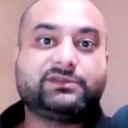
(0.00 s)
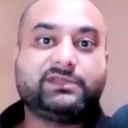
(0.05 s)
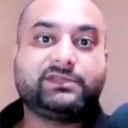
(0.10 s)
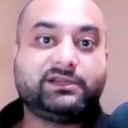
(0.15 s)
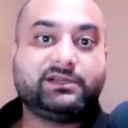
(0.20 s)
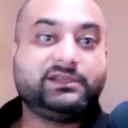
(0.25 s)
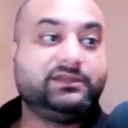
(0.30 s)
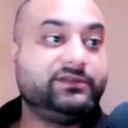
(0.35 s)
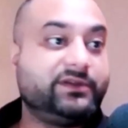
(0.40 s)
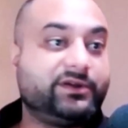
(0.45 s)
So
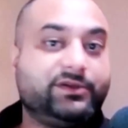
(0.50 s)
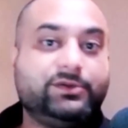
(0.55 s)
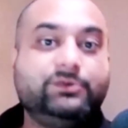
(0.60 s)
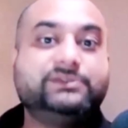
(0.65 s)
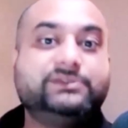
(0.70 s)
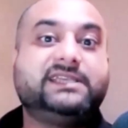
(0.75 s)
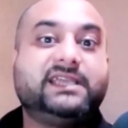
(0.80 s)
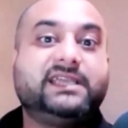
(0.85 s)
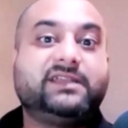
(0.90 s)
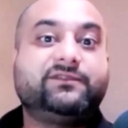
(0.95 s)
they're
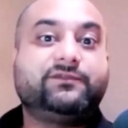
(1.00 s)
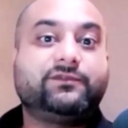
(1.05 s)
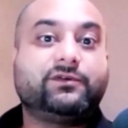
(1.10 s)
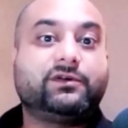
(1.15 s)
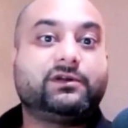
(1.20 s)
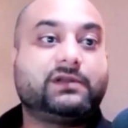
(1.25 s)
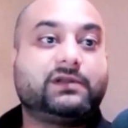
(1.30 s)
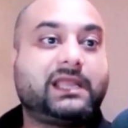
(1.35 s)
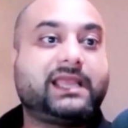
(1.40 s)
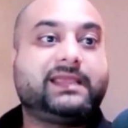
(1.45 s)
using it
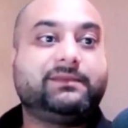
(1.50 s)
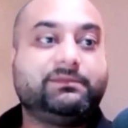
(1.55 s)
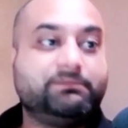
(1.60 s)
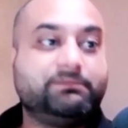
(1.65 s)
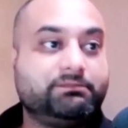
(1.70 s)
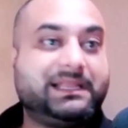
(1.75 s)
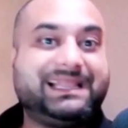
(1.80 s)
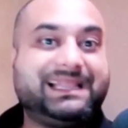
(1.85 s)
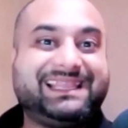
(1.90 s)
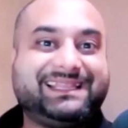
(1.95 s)
for like
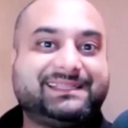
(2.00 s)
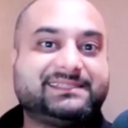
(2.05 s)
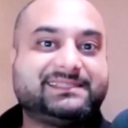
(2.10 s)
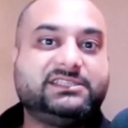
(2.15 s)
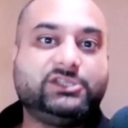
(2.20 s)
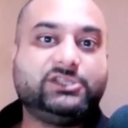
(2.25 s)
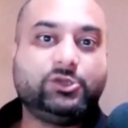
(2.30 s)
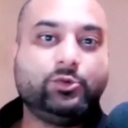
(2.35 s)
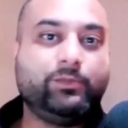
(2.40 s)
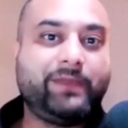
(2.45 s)
building
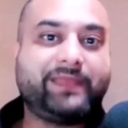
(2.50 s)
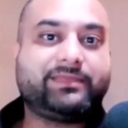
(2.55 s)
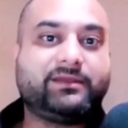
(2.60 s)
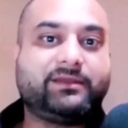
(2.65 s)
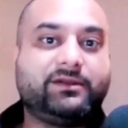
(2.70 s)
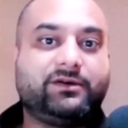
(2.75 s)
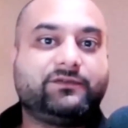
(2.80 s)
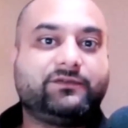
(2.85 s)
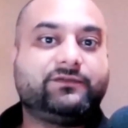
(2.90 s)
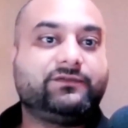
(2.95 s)
this new
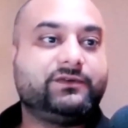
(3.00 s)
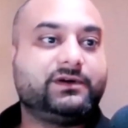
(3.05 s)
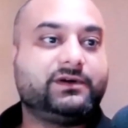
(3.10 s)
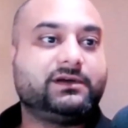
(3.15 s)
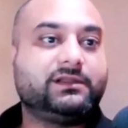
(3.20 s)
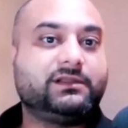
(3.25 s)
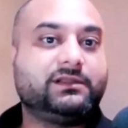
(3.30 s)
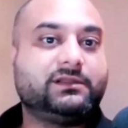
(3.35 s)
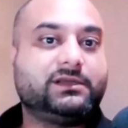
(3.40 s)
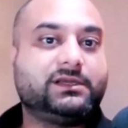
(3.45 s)
method of
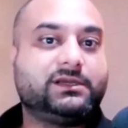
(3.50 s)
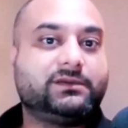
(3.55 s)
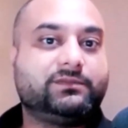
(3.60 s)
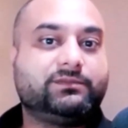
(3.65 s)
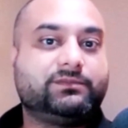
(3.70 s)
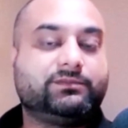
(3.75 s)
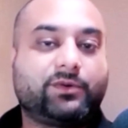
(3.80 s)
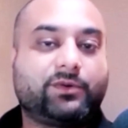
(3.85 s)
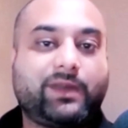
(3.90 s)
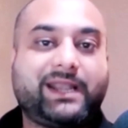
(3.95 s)

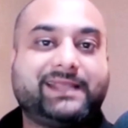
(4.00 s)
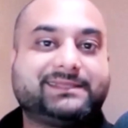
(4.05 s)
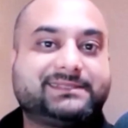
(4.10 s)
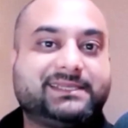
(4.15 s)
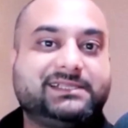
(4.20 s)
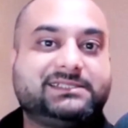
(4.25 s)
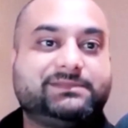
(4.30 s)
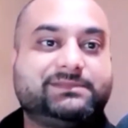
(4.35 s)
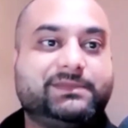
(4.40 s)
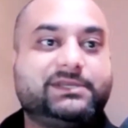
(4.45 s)
providing
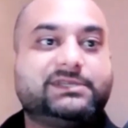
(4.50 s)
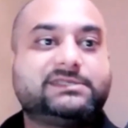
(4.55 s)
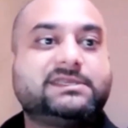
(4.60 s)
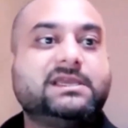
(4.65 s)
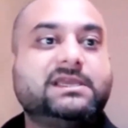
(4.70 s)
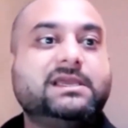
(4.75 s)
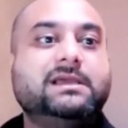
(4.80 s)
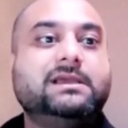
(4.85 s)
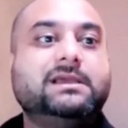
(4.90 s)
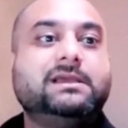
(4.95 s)
skills, because
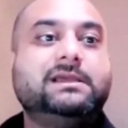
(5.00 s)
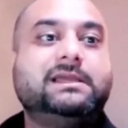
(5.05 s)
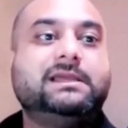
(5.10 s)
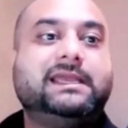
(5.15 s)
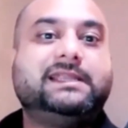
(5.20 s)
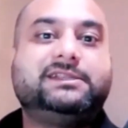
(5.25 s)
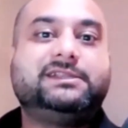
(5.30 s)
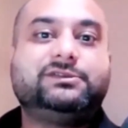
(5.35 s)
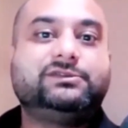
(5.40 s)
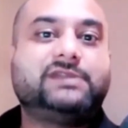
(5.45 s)

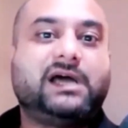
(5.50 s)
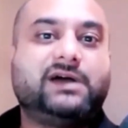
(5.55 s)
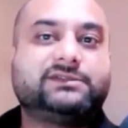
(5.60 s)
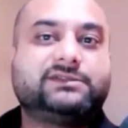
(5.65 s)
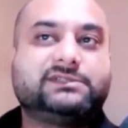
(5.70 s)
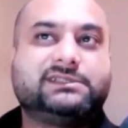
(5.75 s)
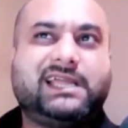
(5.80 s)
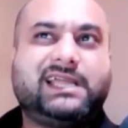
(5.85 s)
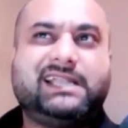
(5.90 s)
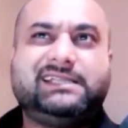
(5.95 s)
in
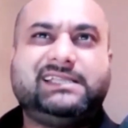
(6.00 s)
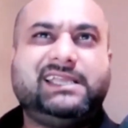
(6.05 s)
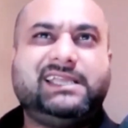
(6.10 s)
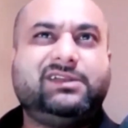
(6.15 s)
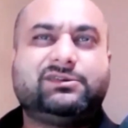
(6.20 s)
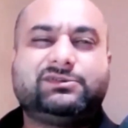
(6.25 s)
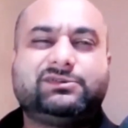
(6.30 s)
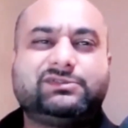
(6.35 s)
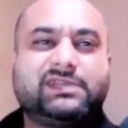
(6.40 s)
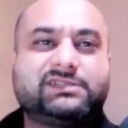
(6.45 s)

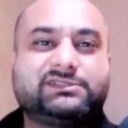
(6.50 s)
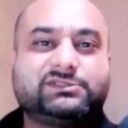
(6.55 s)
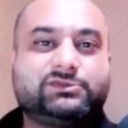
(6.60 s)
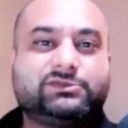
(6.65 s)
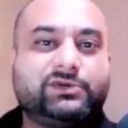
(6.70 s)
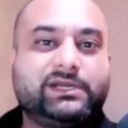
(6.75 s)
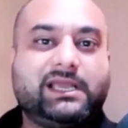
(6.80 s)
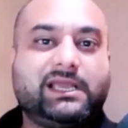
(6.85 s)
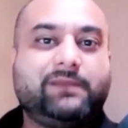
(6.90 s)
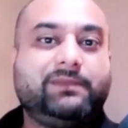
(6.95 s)
2019 or
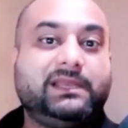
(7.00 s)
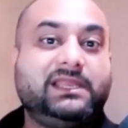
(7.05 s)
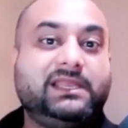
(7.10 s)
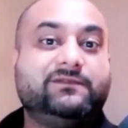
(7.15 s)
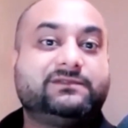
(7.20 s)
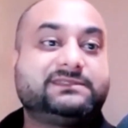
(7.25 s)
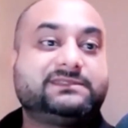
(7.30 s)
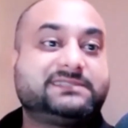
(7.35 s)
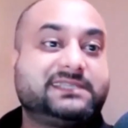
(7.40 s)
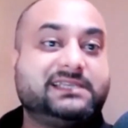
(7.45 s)
2020, I
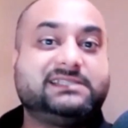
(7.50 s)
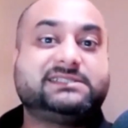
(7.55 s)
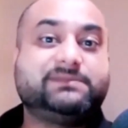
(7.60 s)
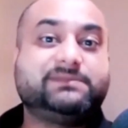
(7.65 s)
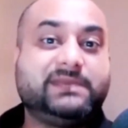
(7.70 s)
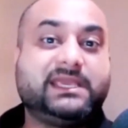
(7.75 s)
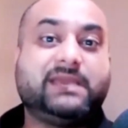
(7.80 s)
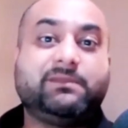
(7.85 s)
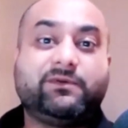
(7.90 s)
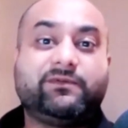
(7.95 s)
believe skills
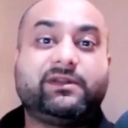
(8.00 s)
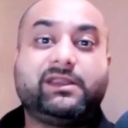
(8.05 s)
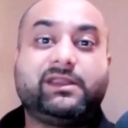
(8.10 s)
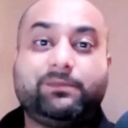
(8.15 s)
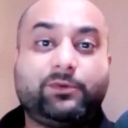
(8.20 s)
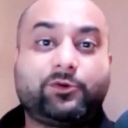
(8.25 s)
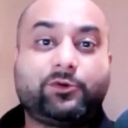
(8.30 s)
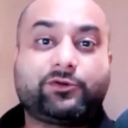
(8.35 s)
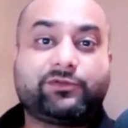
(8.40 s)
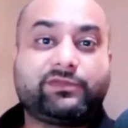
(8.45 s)
became a very
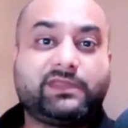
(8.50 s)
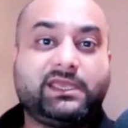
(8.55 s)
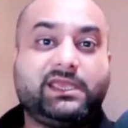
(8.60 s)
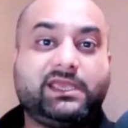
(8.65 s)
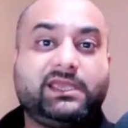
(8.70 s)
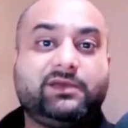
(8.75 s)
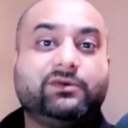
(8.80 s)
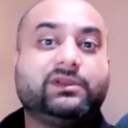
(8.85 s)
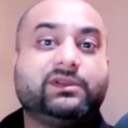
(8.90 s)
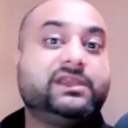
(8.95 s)
important
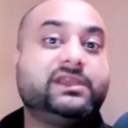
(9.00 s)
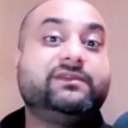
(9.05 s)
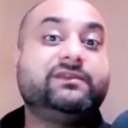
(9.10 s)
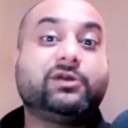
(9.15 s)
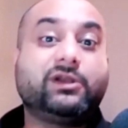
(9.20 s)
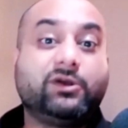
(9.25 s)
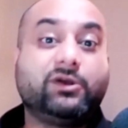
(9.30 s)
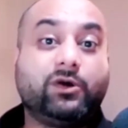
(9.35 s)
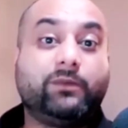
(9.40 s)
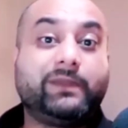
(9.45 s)
thing on even
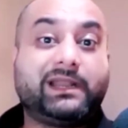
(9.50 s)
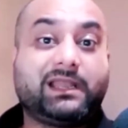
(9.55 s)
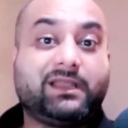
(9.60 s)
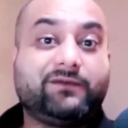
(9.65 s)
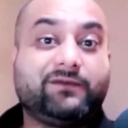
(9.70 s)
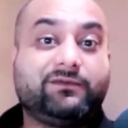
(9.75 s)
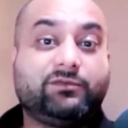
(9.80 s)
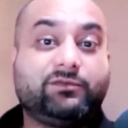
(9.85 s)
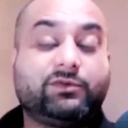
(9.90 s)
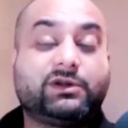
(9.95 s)
a government
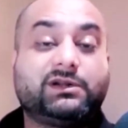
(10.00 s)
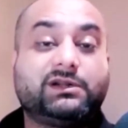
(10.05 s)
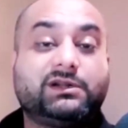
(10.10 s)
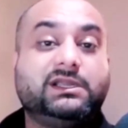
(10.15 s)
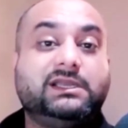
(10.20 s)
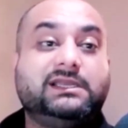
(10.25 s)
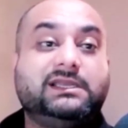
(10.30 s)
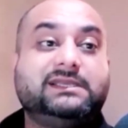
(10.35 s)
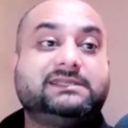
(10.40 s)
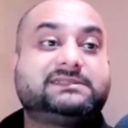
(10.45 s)
level, where
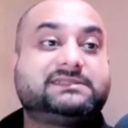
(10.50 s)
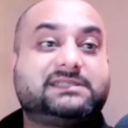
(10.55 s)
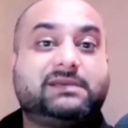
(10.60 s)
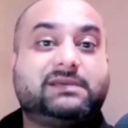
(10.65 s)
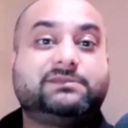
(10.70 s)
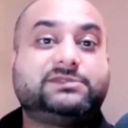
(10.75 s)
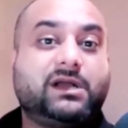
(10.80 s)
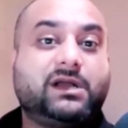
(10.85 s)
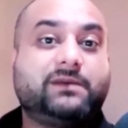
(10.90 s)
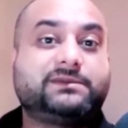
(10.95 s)

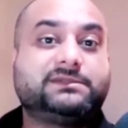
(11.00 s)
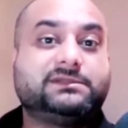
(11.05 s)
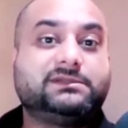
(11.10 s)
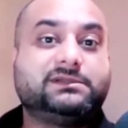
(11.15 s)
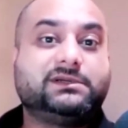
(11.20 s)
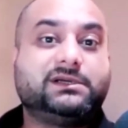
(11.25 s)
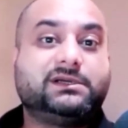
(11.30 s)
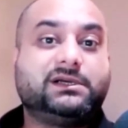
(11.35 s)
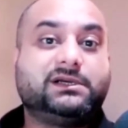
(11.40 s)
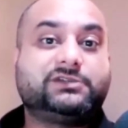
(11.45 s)
some jobs
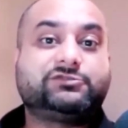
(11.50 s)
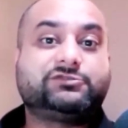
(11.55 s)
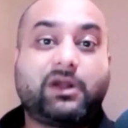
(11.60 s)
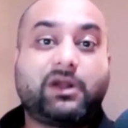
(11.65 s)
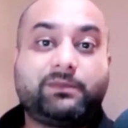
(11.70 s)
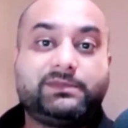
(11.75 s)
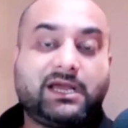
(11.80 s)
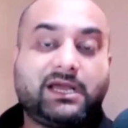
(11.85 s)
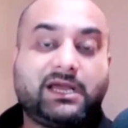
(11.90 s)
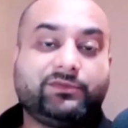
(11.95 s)

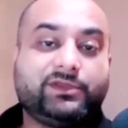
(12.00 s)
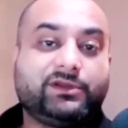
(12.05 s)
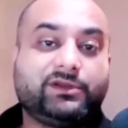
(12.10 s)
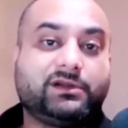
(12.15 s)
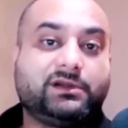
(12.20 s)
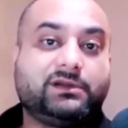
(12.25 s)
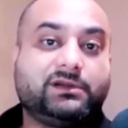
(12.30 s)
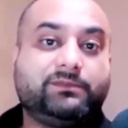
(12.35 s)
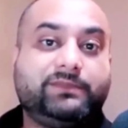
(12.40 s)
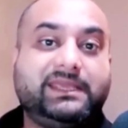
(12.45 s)
dropped down
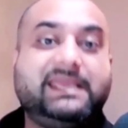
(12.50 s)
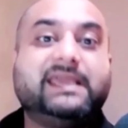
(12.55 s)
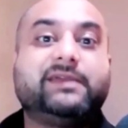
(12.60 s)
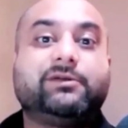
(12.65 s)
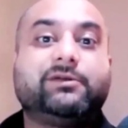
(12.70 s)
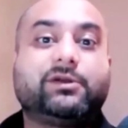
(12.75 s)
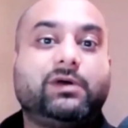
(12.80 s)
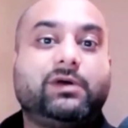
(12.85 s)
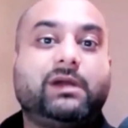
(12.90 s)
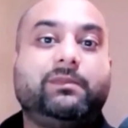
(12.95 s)
their
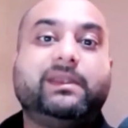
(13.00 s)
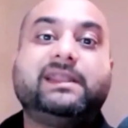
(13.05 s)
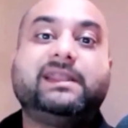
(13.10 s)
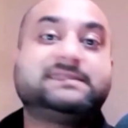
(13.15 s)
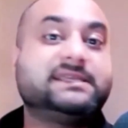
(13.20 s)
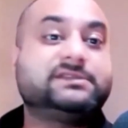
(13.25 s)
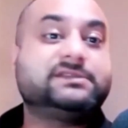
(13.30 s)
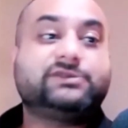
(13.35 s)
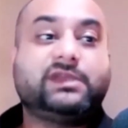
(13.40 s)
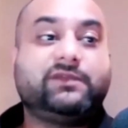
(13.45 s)
BA requirement
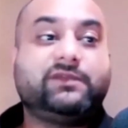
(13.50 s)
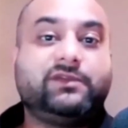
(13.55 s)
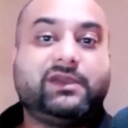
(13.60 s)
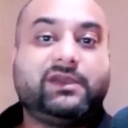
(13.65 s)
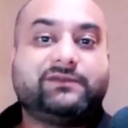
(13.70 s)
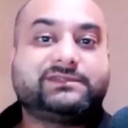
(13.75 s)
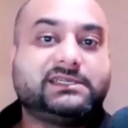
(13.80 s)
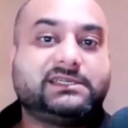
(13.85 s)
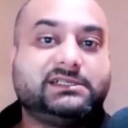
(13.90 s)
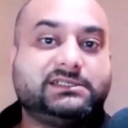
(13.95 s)
and says, okay, if you
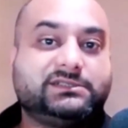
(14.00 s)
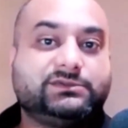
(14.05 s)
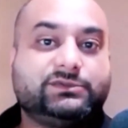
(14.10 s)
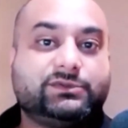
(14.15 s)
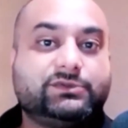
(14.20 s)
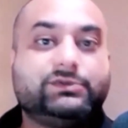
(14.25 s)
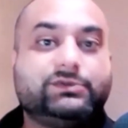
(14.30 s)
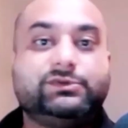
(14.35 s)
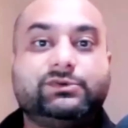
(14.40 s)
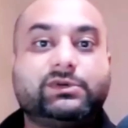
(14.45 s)
have skills,
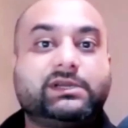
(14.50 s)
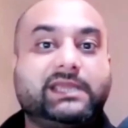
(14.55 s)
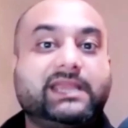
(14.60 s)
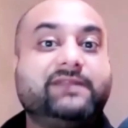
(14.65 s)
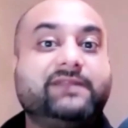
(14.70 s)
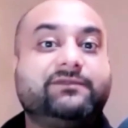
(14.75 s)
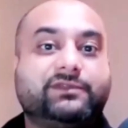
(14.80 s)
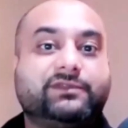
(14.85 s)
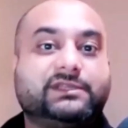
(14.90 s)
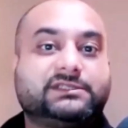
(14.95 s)
you are
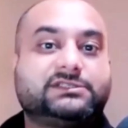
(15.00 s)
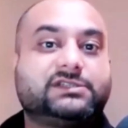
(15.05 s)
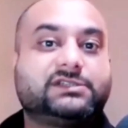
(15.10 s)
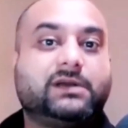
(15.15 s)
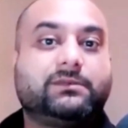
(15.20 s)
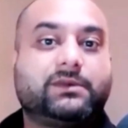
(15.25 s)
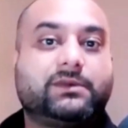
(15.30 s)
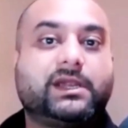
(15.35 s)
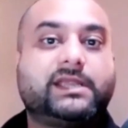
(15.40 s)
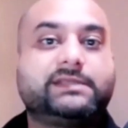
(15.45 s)
in for this
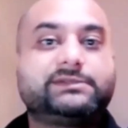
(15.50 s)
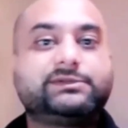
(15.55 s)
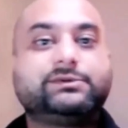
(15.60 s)
job, right?